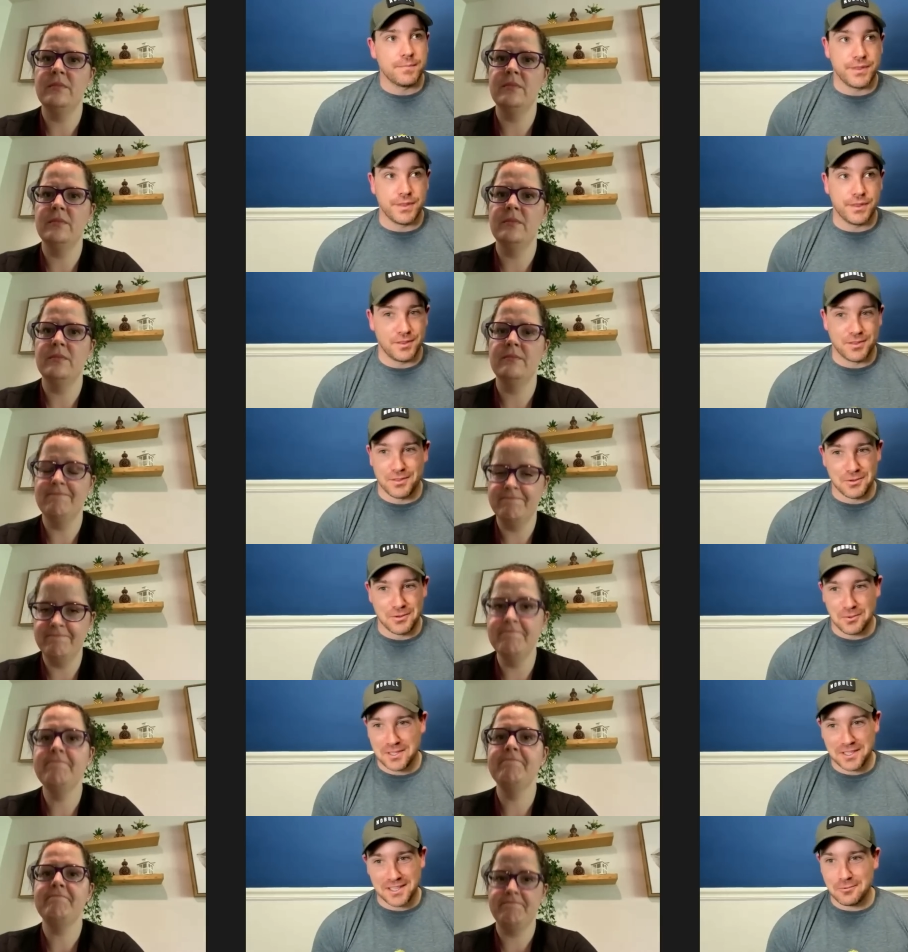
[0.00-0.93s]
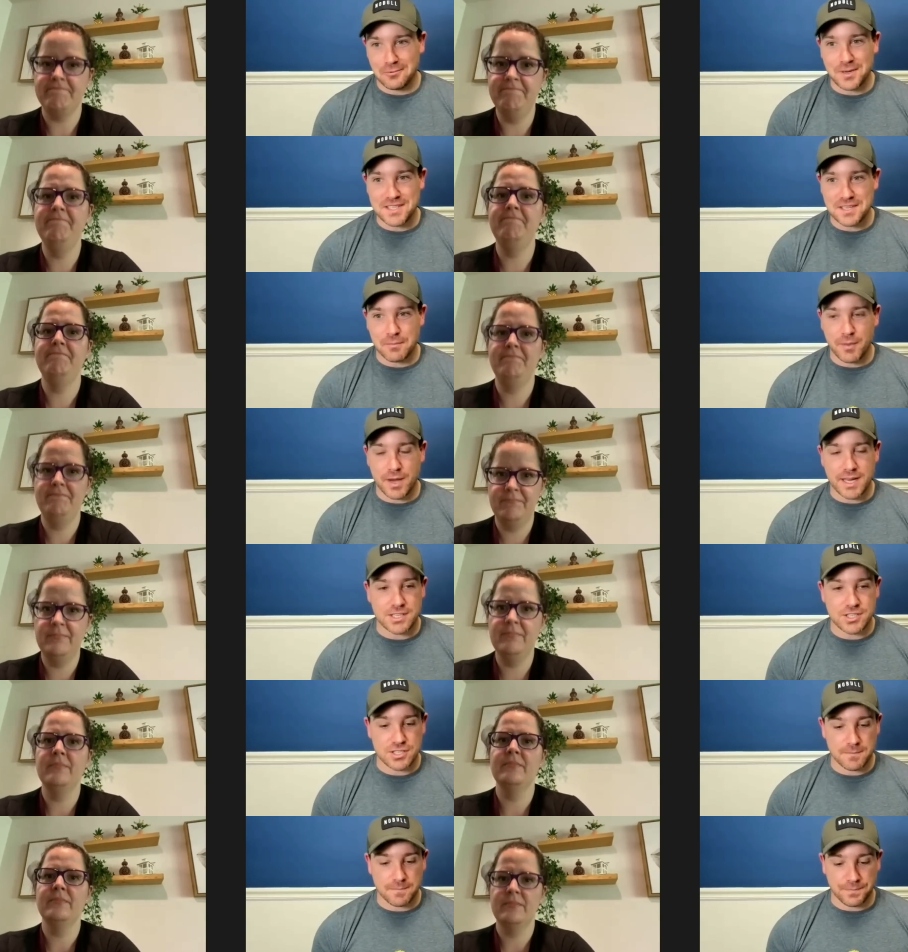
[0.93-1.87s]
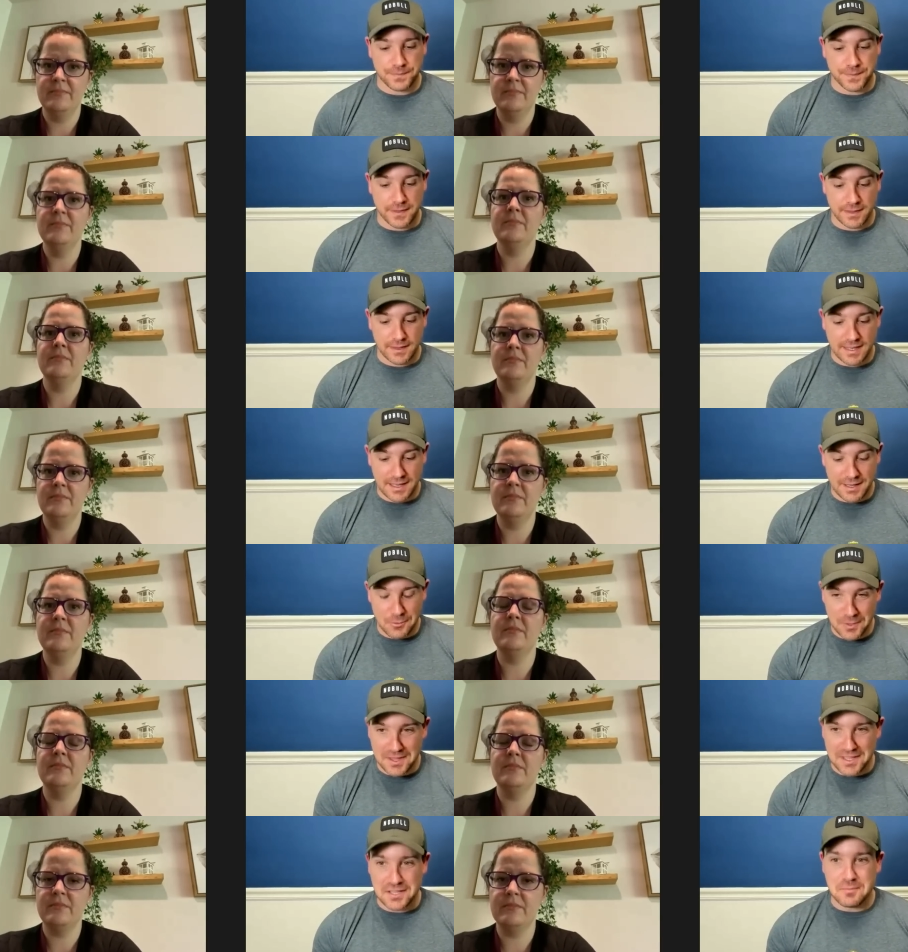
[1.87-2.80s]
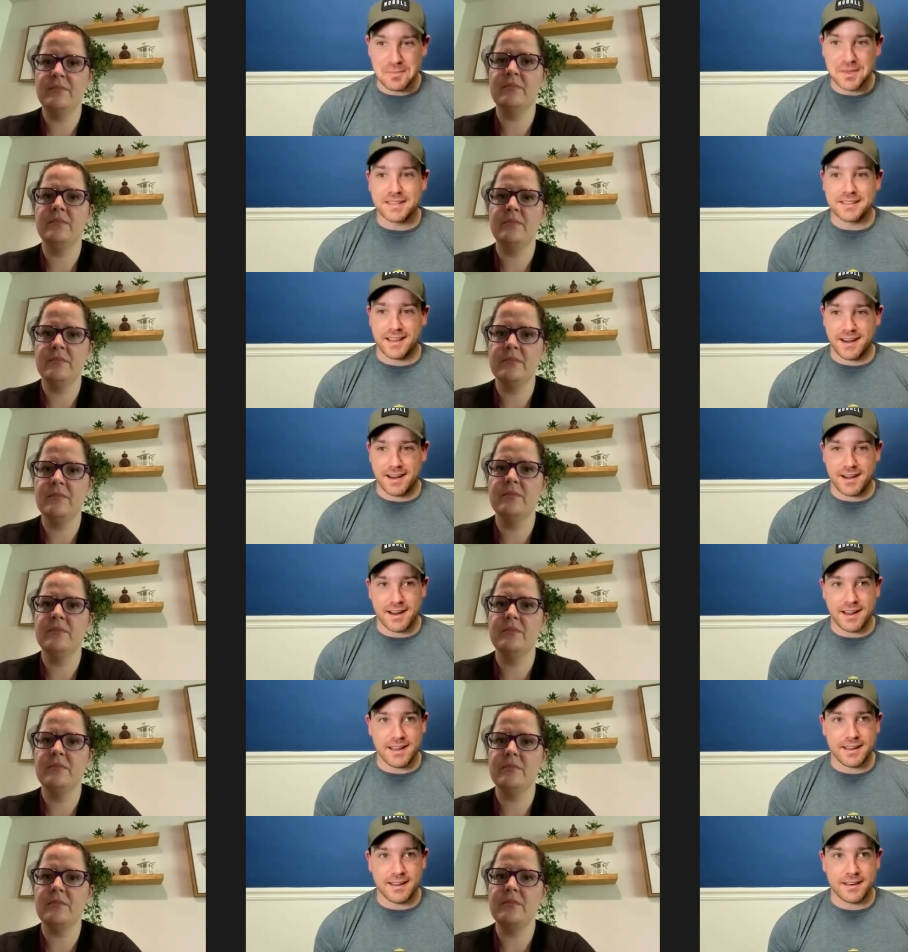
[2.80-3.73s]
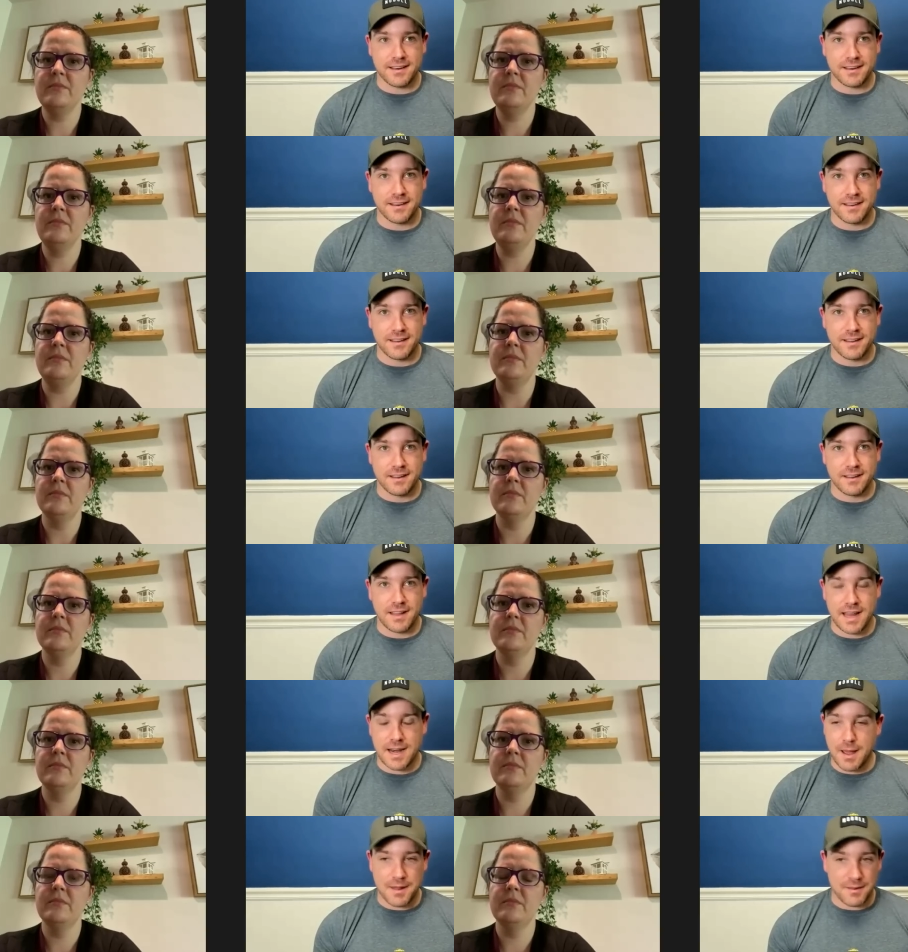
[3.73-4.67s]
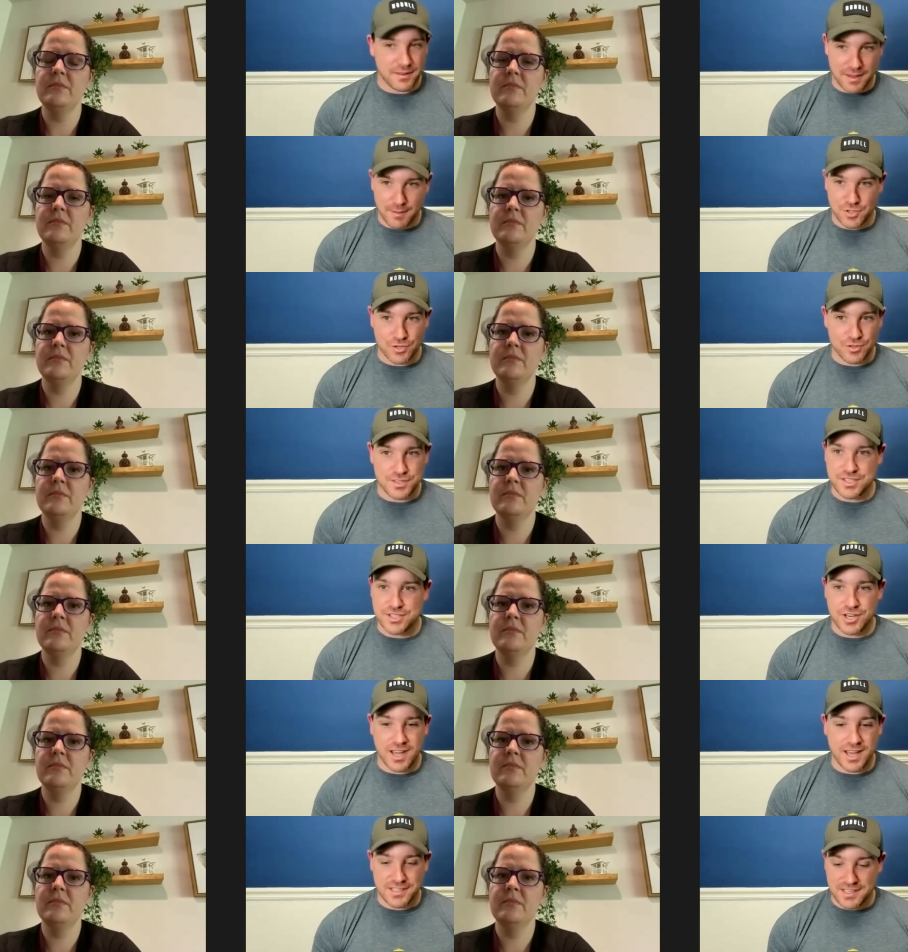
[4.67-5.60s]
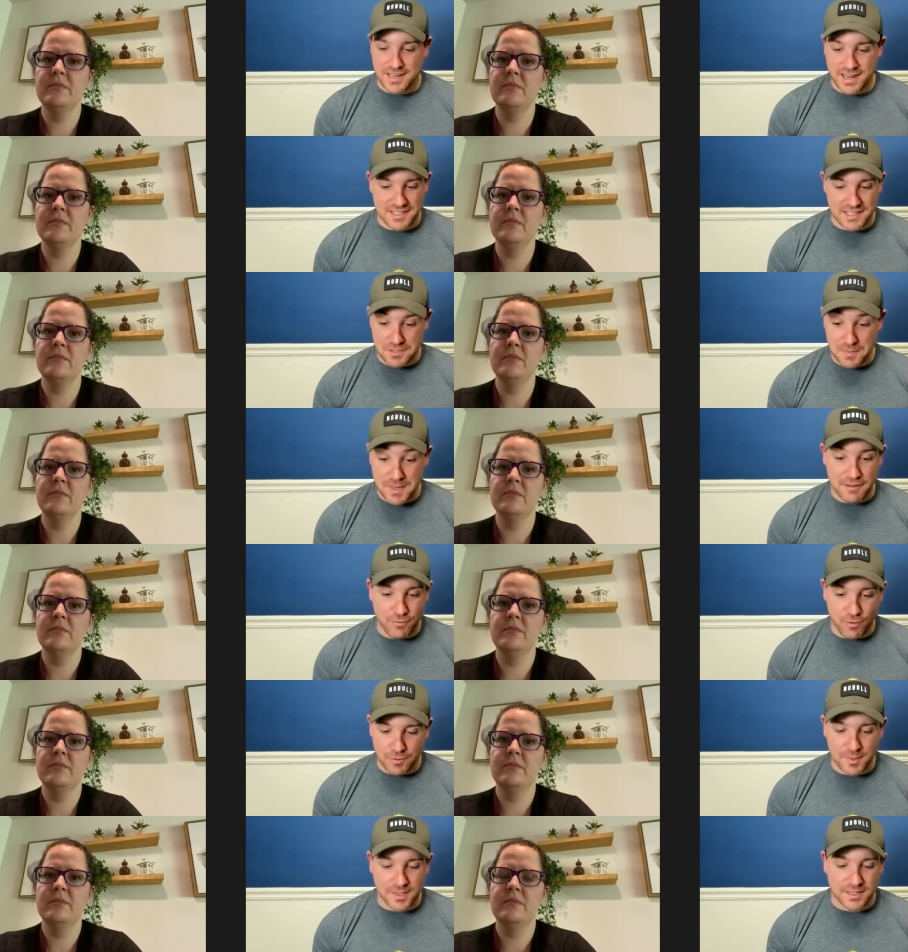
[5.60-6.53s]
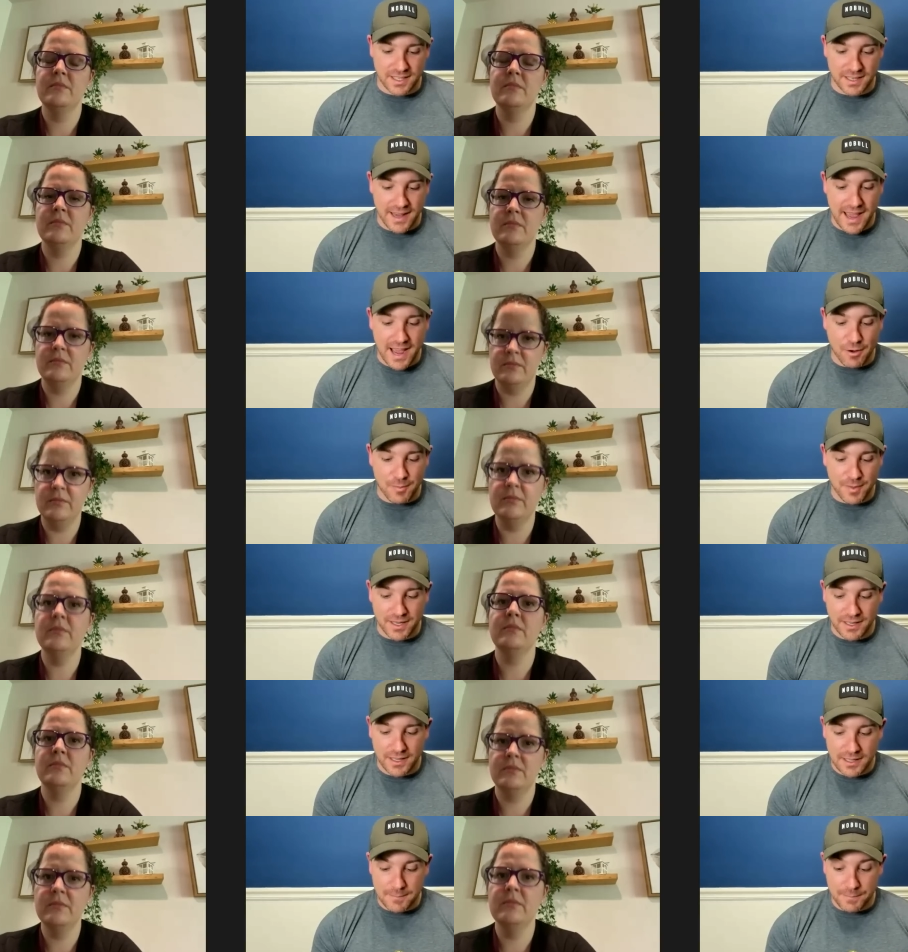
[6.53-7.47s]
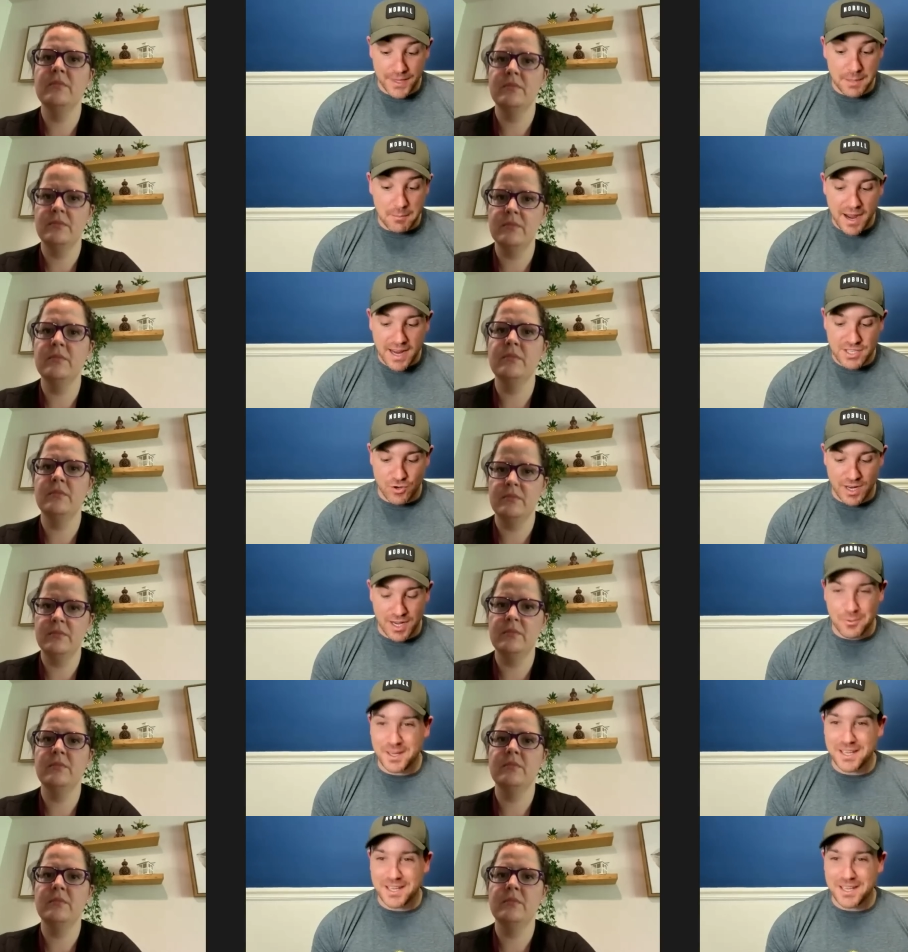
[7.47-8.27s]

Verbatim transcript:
Speaker 1: there really wasn't much within the military. And I, am sure this has changed, and not to speak for the military now, but in my training,